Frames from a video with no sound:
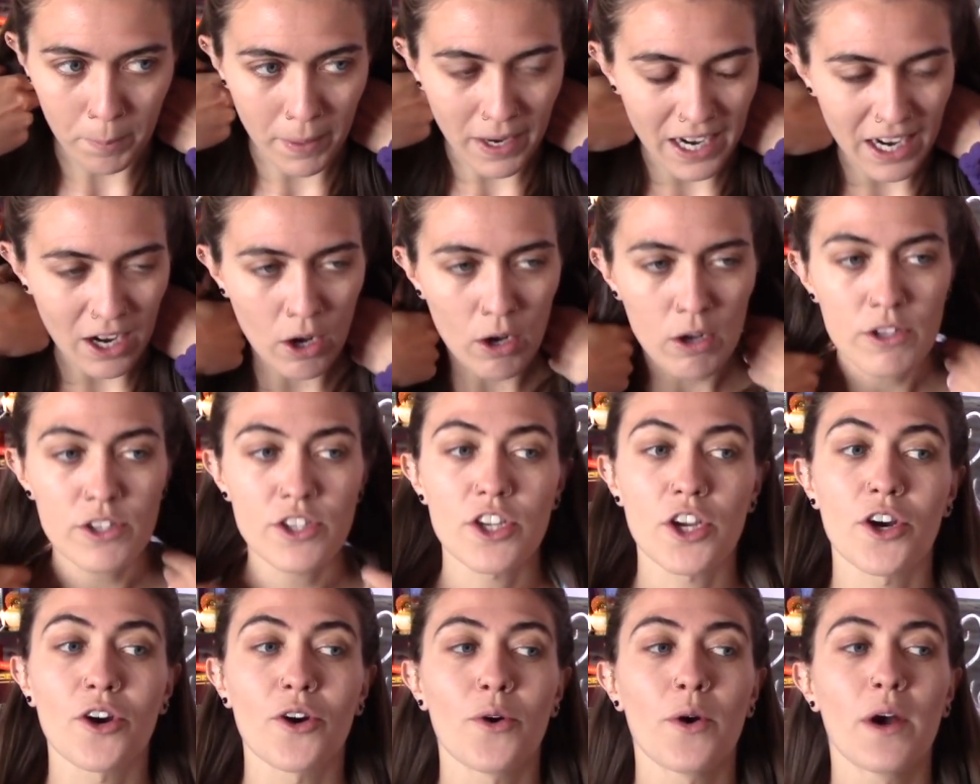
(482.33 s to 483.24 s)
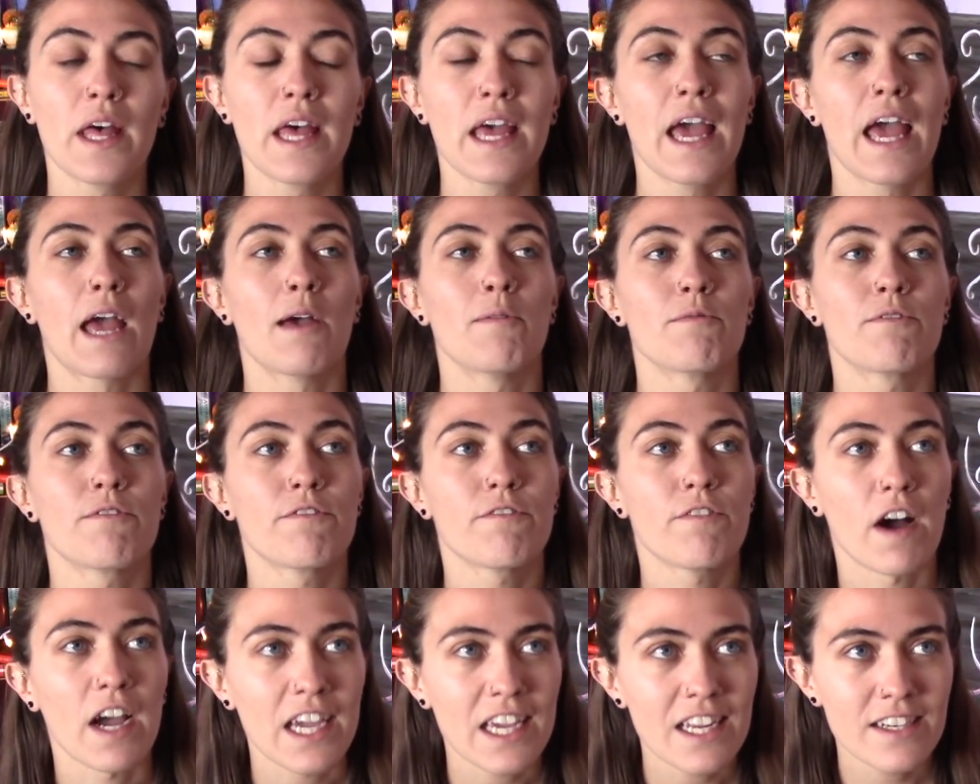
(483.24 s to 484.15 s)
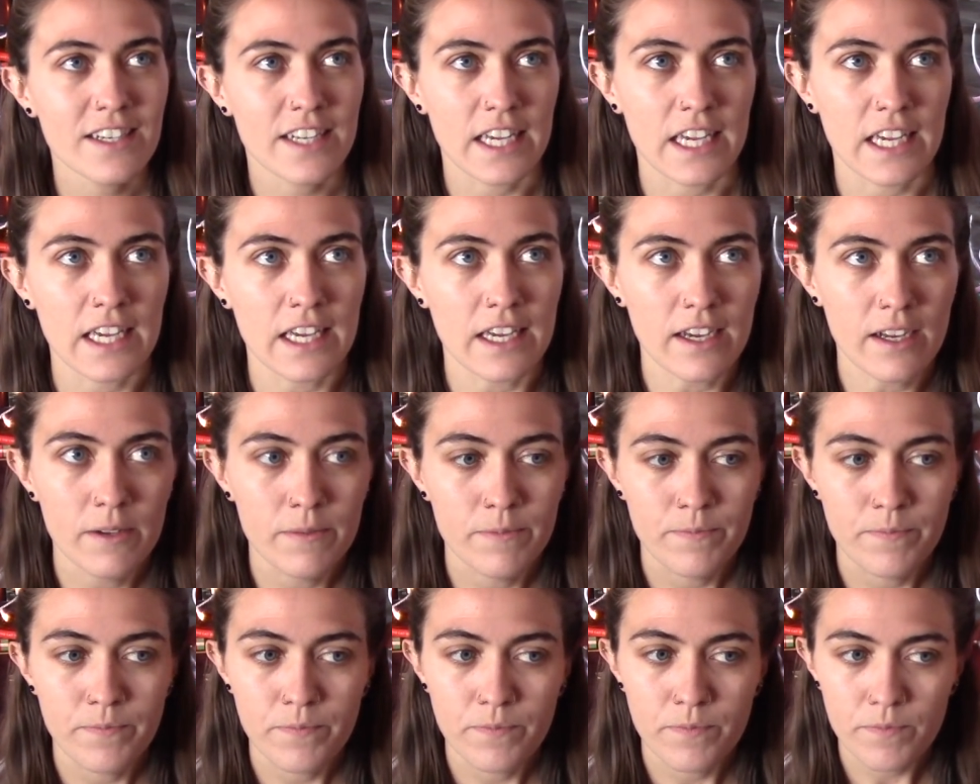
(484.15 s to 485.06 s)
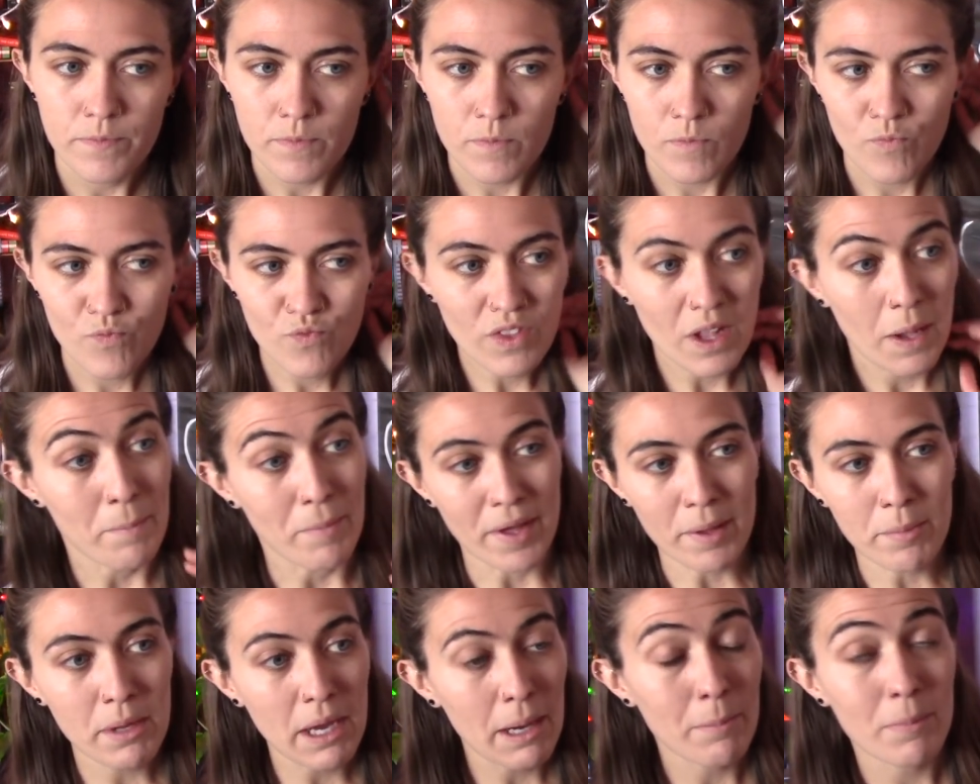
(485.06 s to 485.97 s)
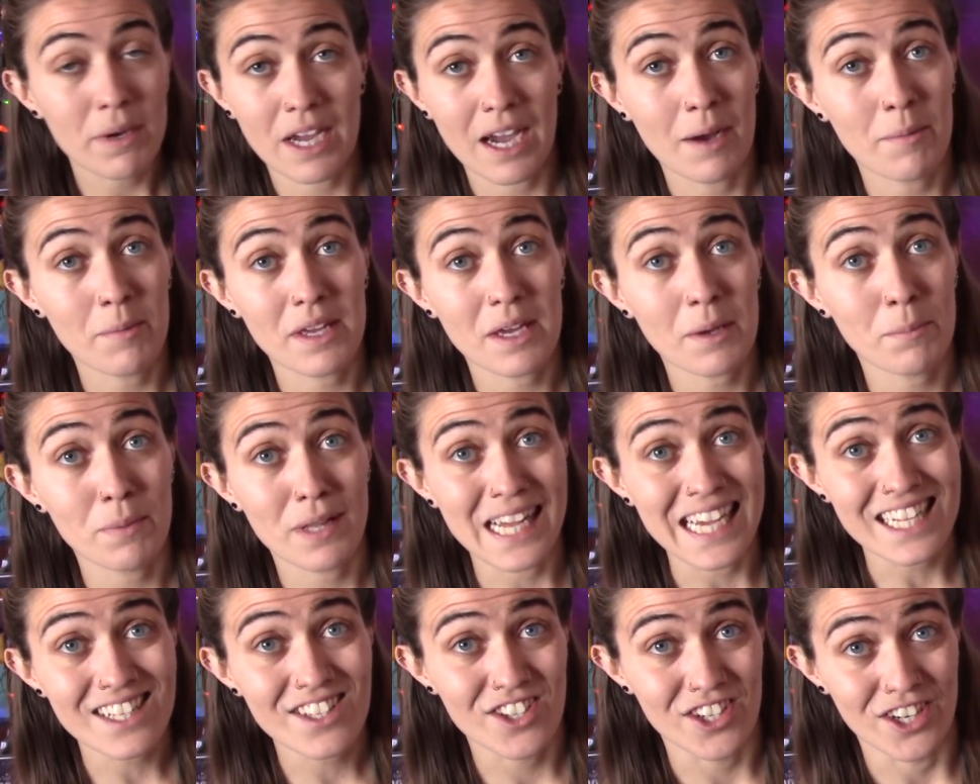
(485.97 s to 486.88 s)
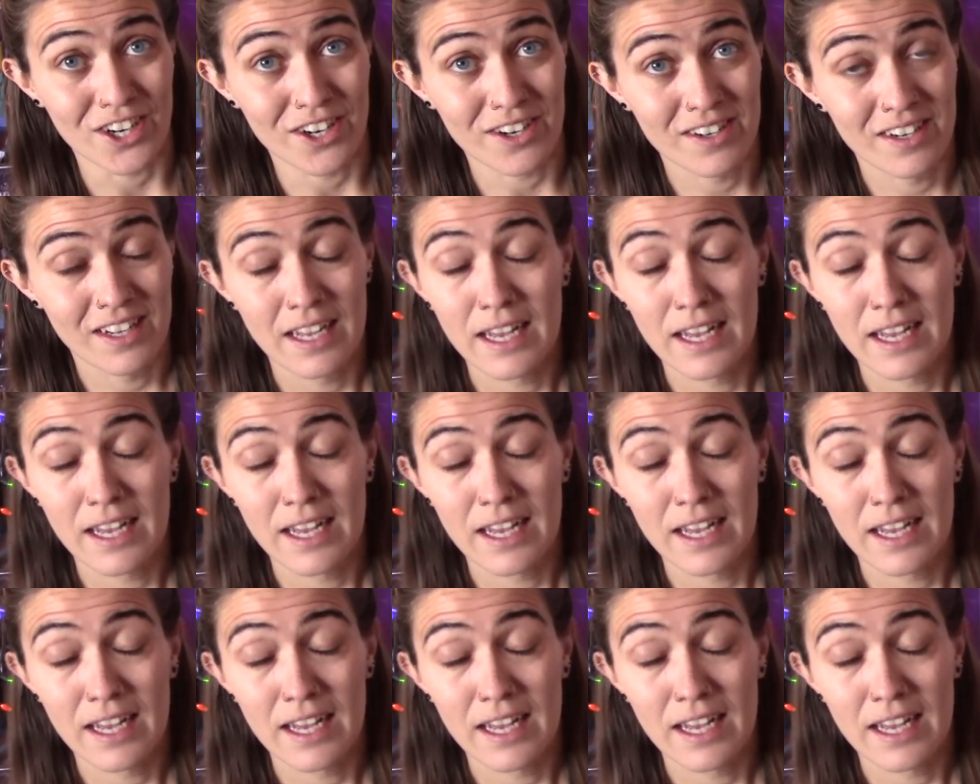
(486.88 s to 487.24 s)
but I also am finding, maybe I'm becoming a plantser.